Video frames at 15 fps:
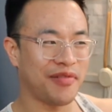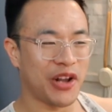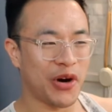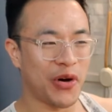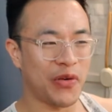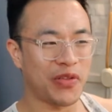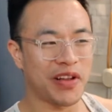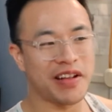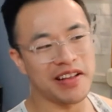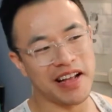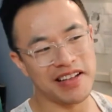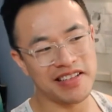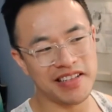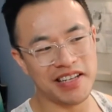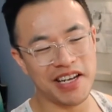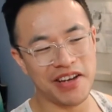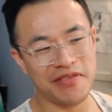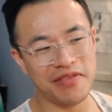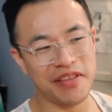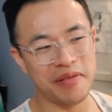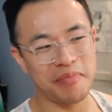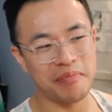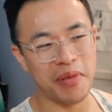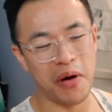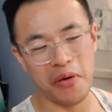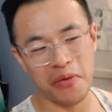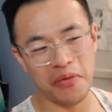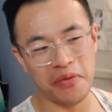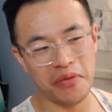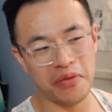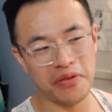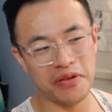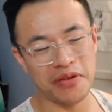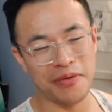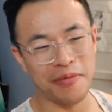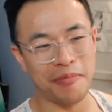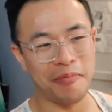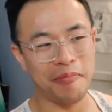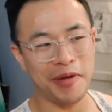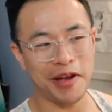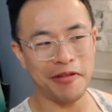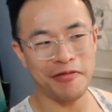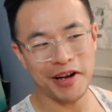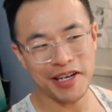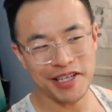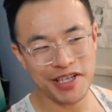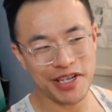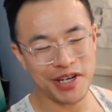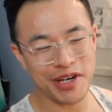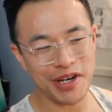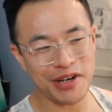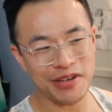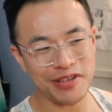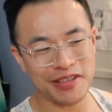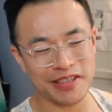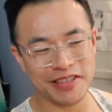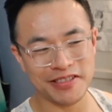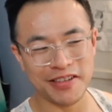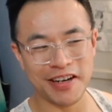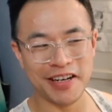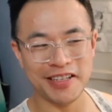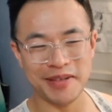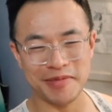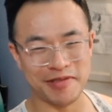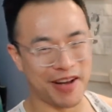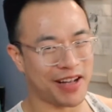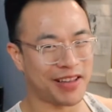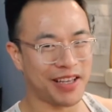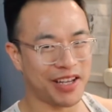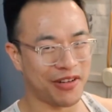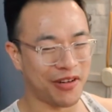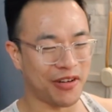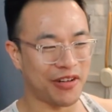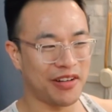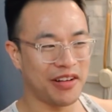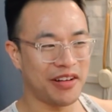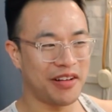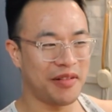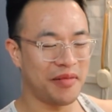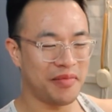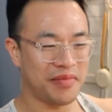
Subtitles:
know the density of the bone to meat ratio to try to subtract it or